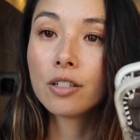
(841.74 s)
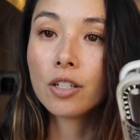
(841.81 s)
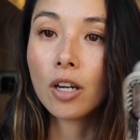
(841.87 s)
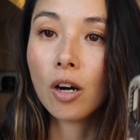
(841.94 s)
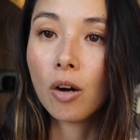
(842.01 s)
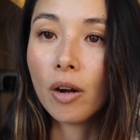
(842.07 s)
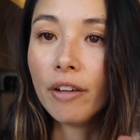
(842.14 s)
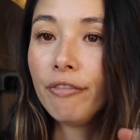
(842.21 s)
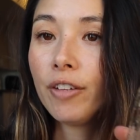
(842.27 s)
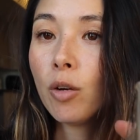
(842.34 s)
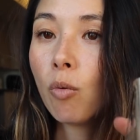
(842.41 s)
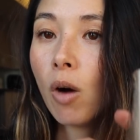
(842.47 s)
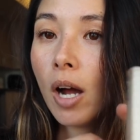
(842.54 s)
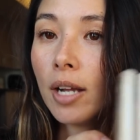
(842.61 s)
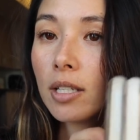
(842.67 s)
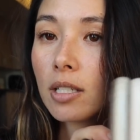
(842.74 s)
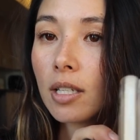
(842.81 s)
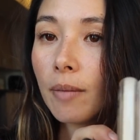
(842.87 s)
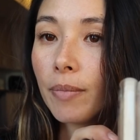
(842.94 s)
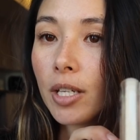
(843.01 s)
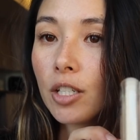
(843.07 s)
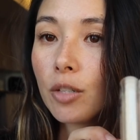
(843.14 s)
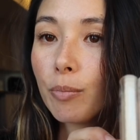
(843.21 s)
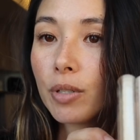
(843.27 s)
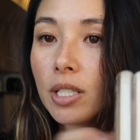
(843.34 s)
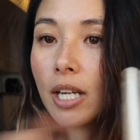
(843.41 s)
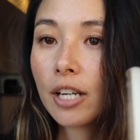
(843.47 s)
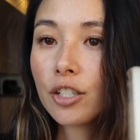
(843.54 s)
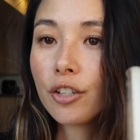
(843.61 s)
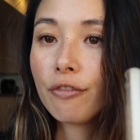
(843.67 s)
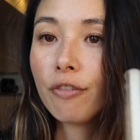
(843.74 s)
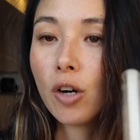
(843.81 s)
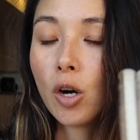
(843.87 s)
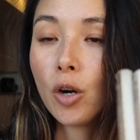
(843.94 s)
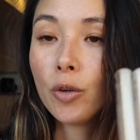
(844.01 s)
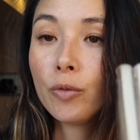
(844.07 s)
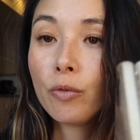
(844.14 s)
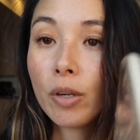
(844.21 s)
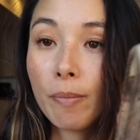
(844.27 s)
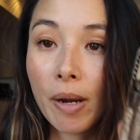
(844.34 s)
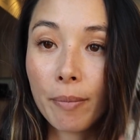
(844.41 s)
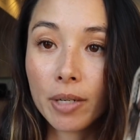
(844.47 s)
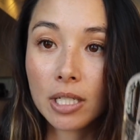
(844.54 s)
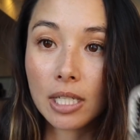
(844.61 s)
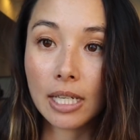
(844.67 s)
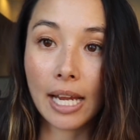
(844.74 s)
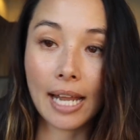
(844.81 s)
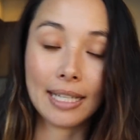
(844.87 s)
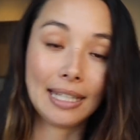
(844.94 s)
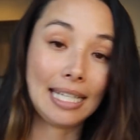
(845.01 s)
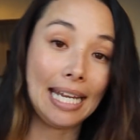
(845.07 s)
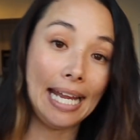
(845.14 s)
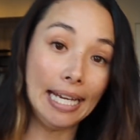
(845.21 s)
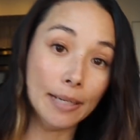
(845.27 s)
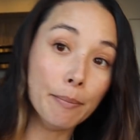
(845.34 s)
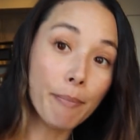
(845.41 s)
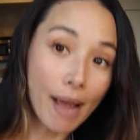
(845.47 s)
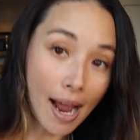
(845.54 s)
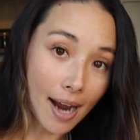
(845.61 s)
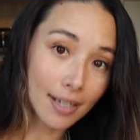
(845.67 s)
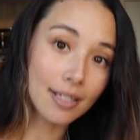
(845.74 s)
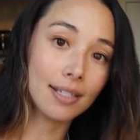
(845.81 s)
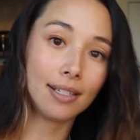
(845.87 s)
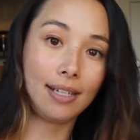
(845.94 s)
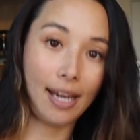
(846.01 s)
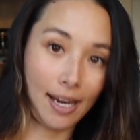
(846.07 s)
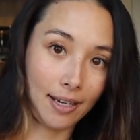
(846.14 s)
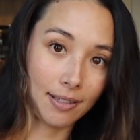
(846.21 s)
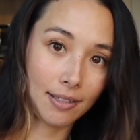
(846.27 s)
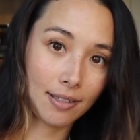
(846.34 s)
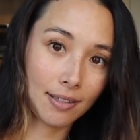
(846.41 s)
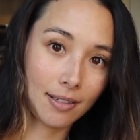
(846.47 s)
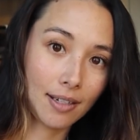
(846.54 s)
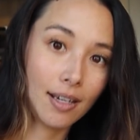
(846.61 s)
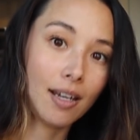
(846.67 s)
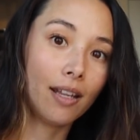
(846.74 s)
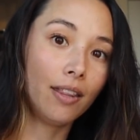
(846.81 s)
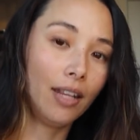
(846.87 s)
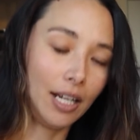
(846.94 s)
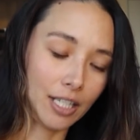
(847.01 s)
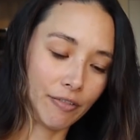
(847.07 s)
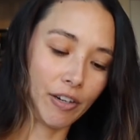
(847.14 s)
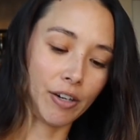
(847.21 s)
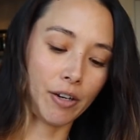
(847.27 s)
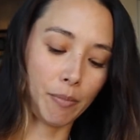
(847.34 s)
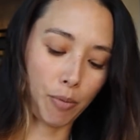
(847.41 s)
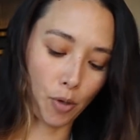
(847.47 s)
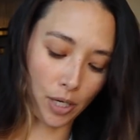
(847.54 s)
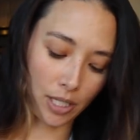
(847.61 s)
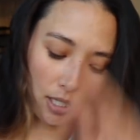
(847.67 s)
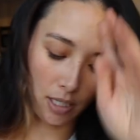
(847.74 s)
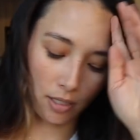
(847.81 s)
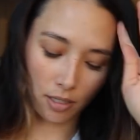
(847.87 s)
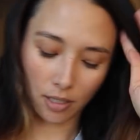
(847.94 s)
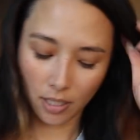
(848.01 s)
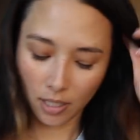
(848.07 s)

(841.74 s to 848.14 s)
So if you want something to protect your phone, remember to get the impact case. That's very important.